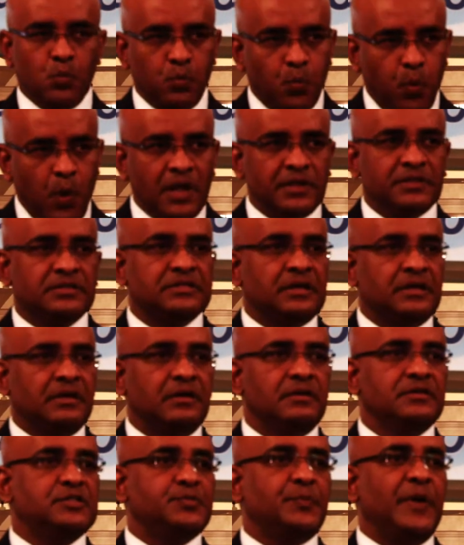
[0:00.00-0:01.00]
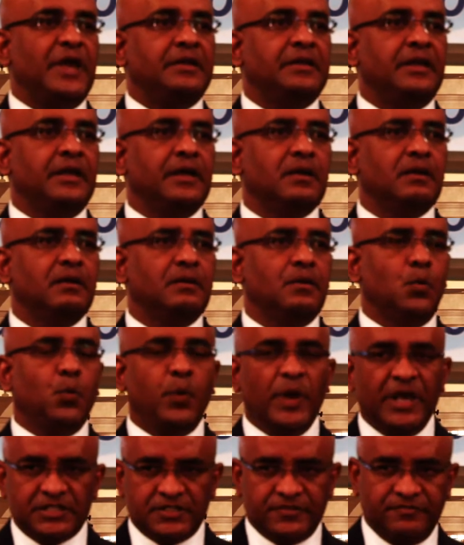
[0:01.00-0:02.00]
wanton spending,
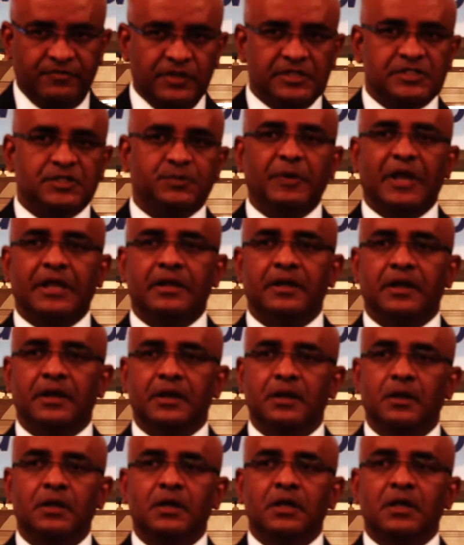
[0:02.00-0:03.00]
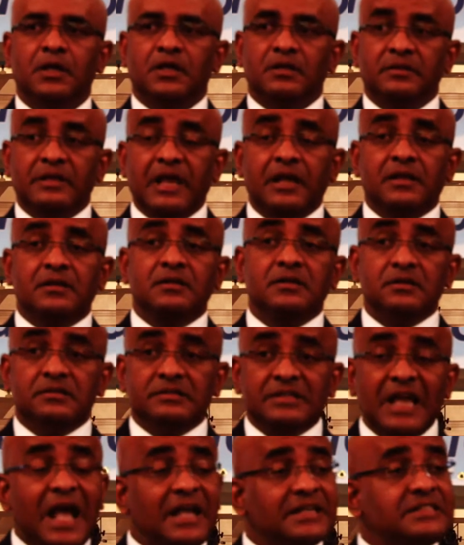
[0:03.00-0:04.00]
wasteful spending. Then
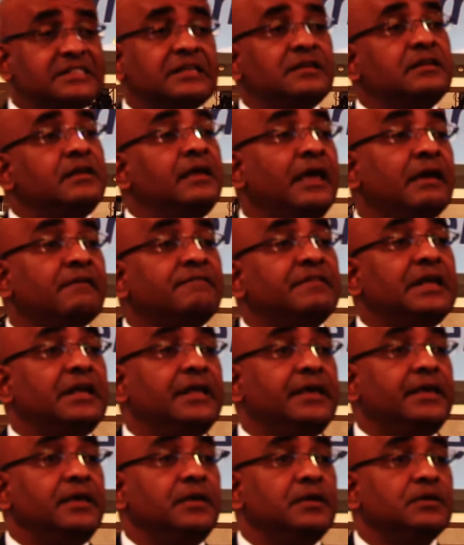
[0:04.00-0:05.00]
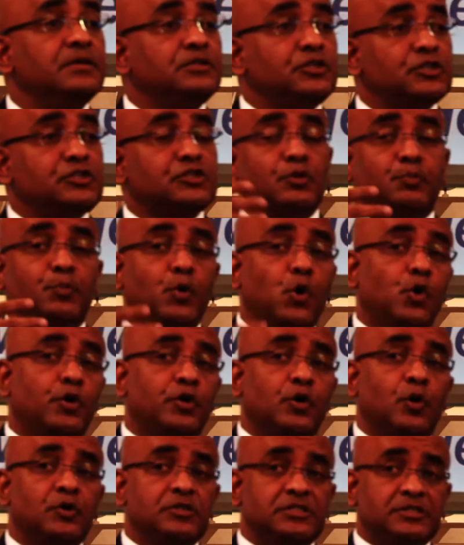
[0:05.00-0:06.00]
taxing heavily to support
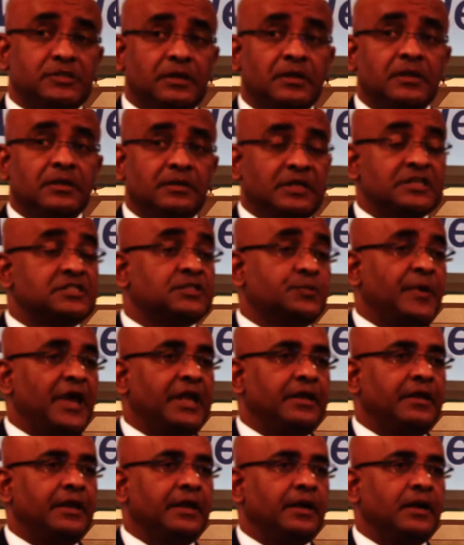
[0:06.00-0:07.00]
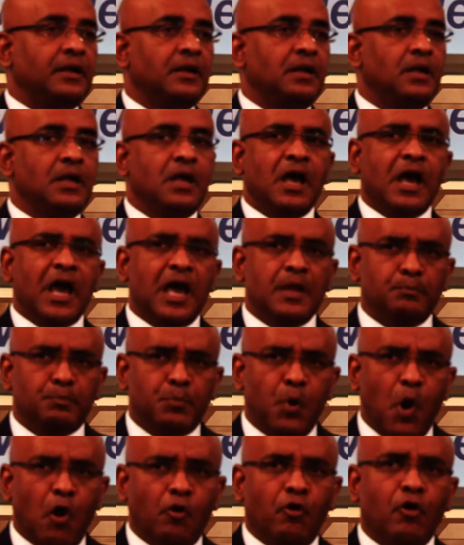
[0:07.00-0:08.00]
those the spending and
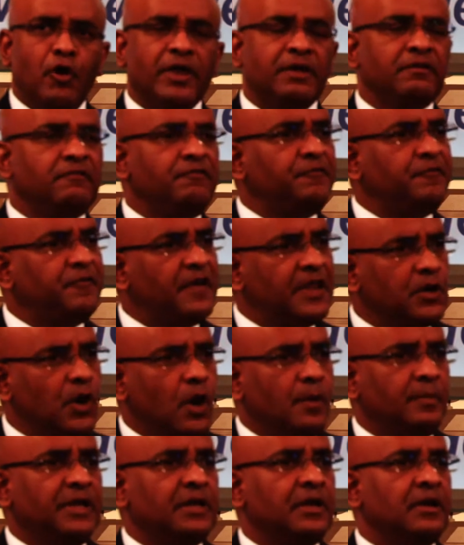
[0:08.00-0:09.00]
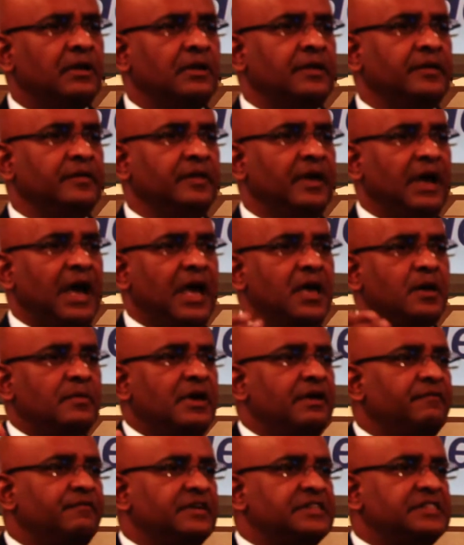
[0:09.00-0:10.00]
borrowing phenomenally. The
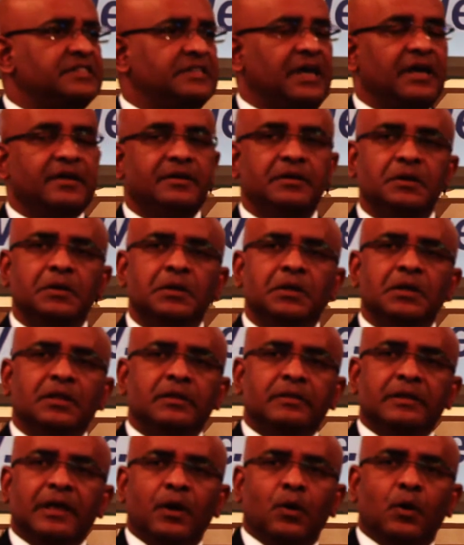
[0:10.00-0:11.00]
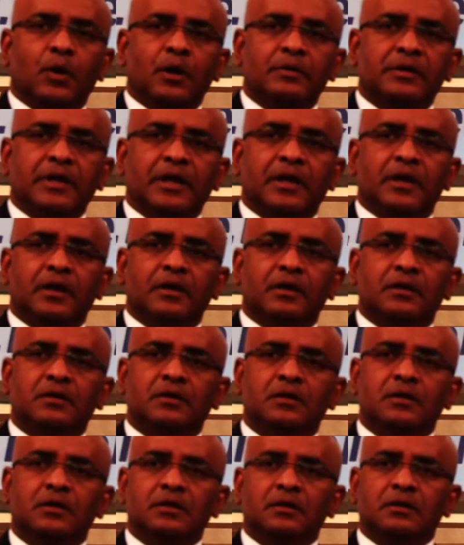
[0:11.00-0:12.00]
IMF has said the, the,
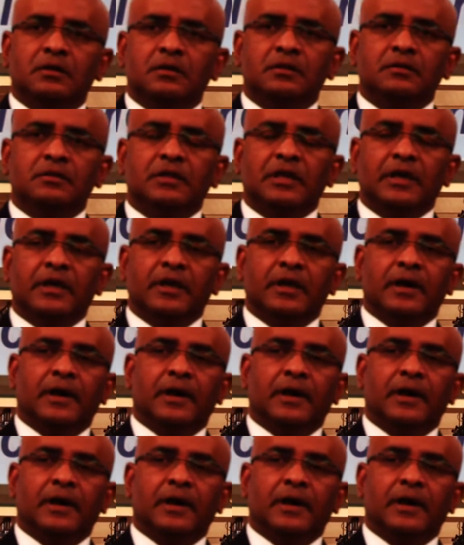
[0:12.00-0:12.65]
the